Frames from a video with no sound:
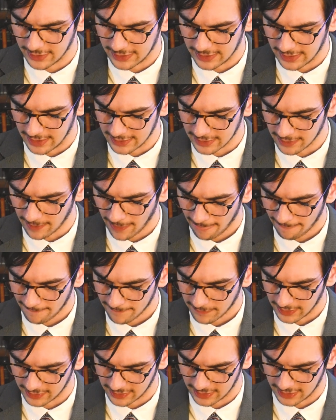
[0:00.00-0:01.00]
It says,
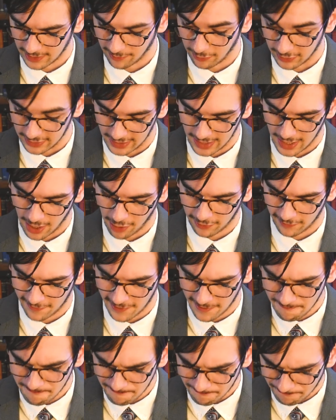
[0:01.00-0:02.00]
this is someone's account of
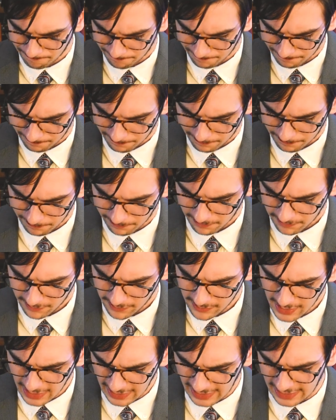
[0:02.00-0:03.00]
him.
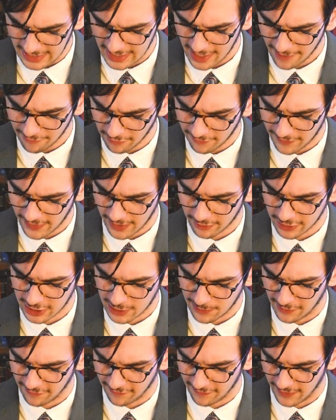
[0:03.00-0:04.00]
He never fails
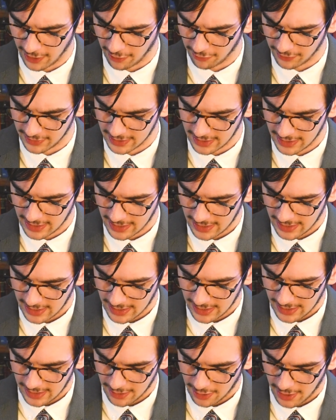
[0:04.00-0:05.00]
to be found
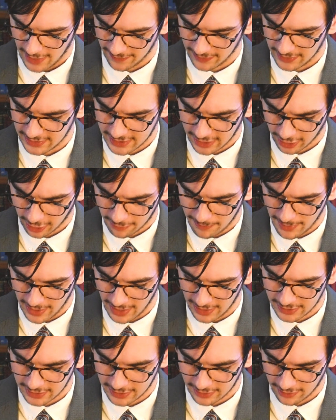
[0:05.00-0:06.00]
at the sick
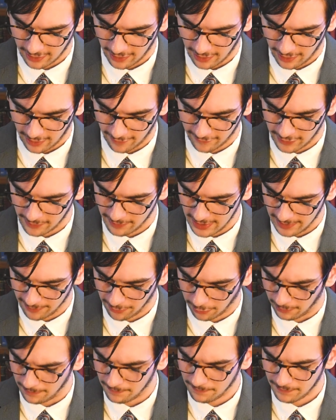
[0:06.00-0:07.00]
beds of the
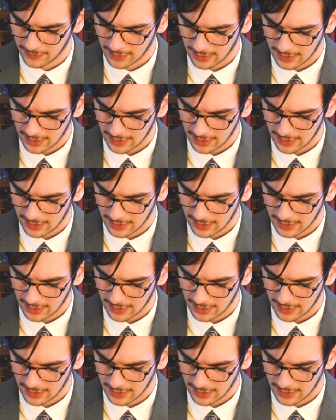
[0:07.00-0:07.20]
people.